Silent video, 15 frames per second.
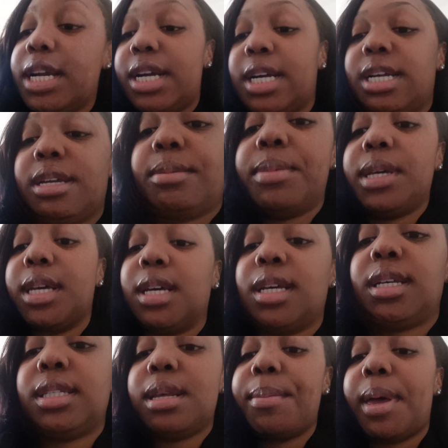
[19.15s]
area
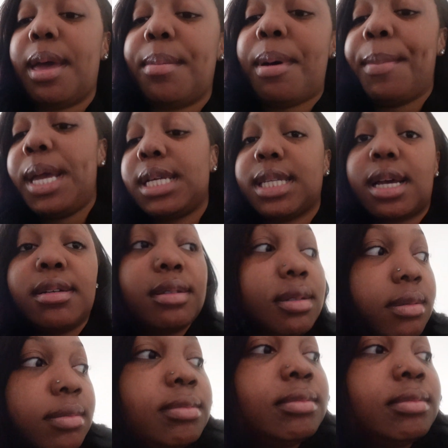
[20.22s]
because I'm at my man's house.